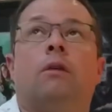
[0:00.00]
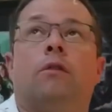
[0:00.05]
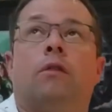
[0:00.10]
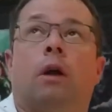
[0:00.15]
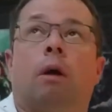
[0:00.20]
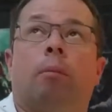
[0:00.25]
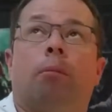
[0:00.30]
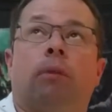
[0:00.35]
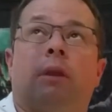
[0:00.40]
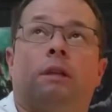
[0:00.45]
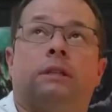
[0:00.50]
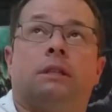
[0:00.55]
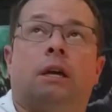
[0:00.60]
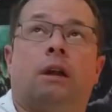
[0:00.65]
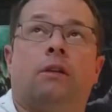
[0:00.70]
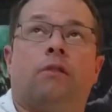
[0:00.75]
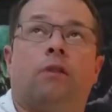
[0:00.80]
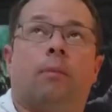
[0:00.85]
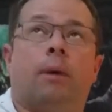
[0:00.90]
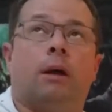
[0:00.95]
the
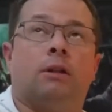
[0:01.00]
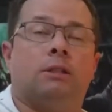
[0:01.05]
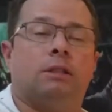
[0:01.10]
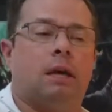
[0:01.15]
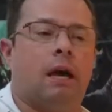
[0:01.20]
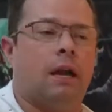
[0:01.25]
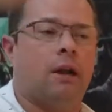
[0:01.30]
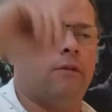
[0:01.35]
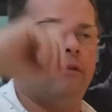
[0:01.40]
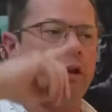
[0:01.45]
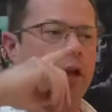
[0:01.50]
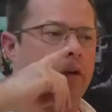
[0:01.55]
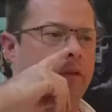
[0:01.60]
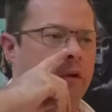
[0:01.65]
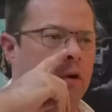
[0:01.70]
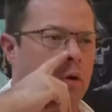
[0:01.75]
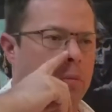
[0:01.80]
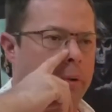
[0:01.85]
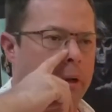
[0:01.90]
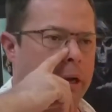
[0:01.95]
sun from outside if you have
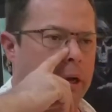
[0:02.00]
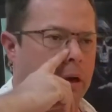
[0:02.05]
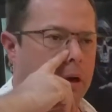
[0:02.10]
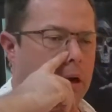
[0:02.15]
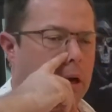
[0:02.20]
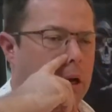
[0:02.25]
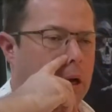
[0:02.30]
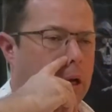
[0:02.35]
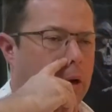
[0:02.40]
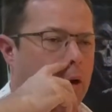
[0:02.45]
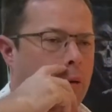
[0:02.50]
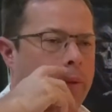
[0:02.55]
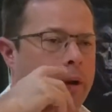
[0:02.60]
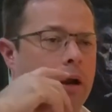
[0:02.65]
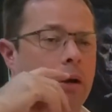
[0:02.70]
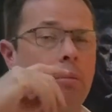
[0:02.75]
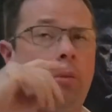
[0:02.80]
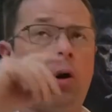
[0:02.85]
an open air